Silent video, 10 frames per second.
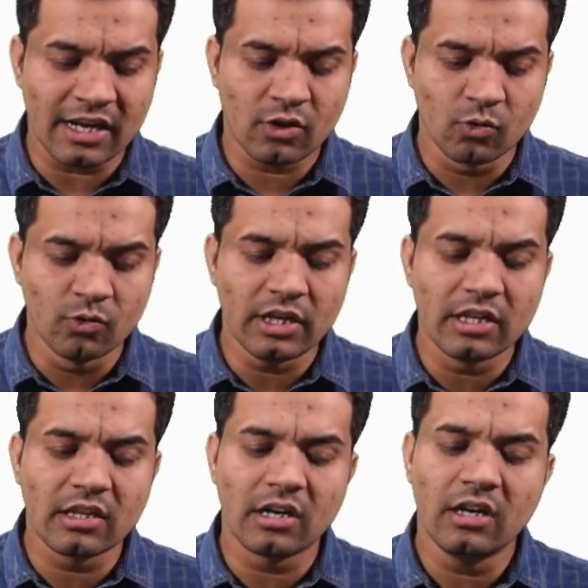that too
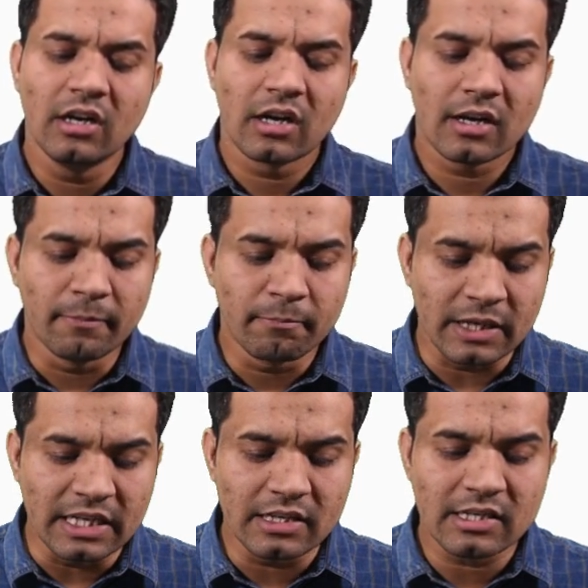in the
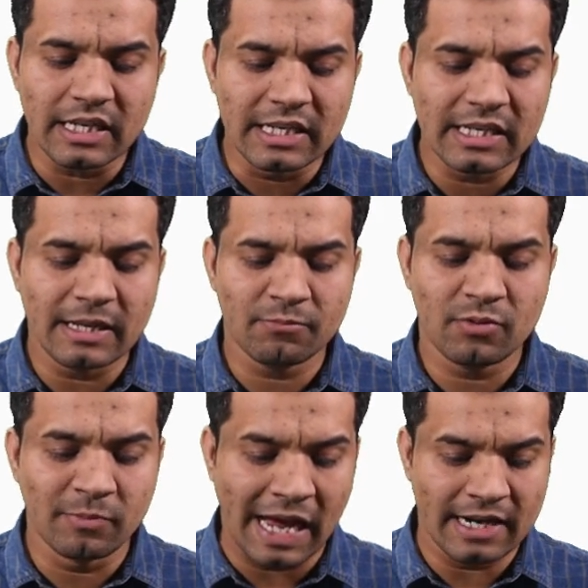complete
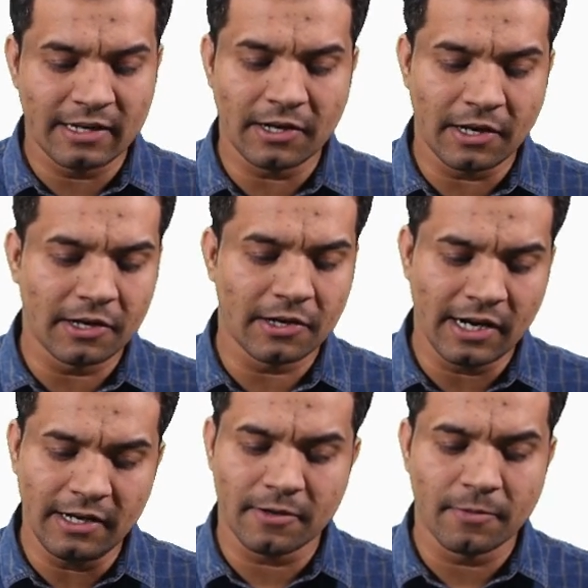in-depth manner
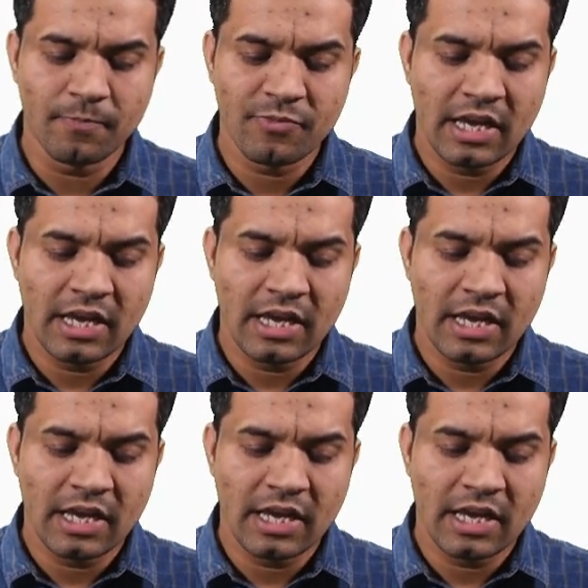here, right?